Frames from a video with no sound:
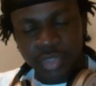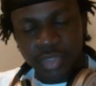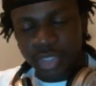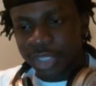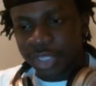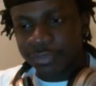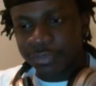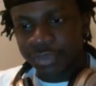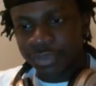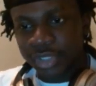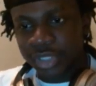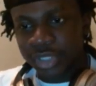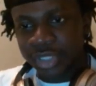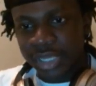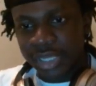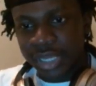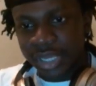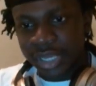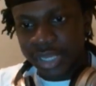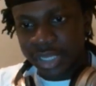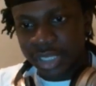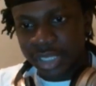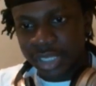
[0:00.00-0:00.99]
If you're good
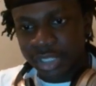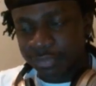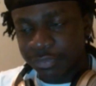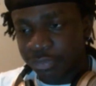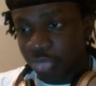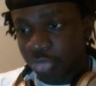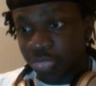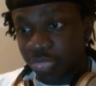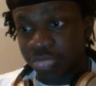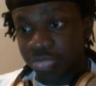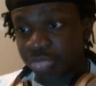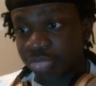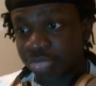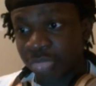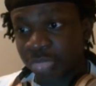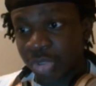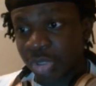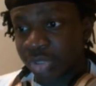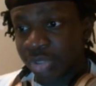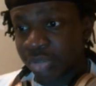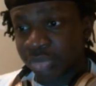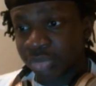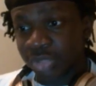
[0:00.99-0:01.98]
at, if you
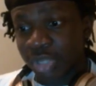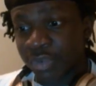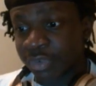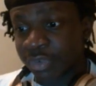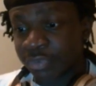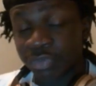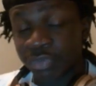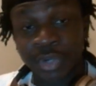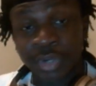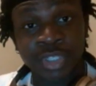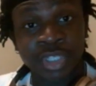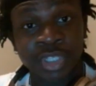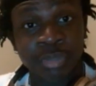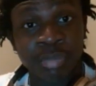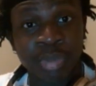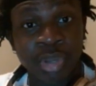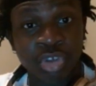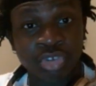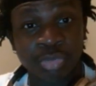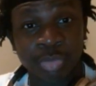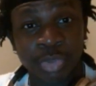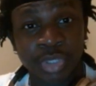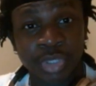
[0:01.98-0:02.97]
have a very good
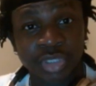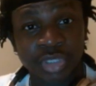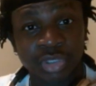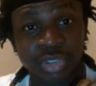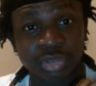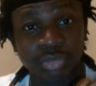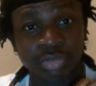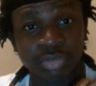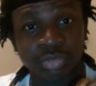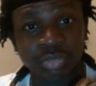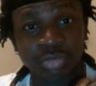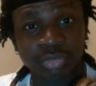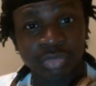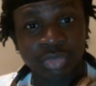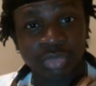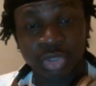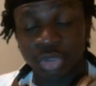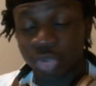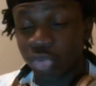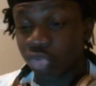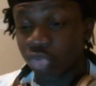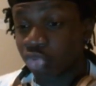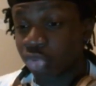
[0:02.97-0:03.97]
bench press, you
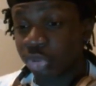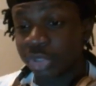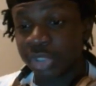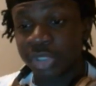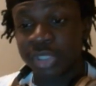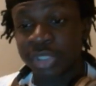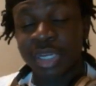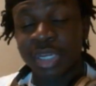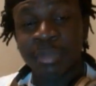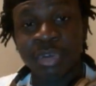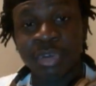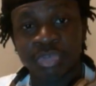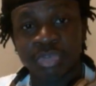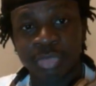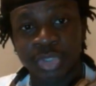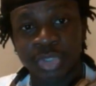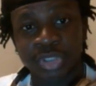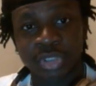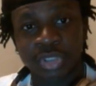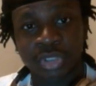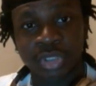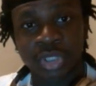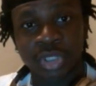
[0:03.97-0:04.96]
know, you're really good at bench
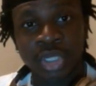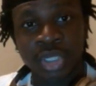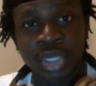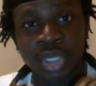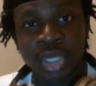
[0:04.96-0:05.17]
pressing,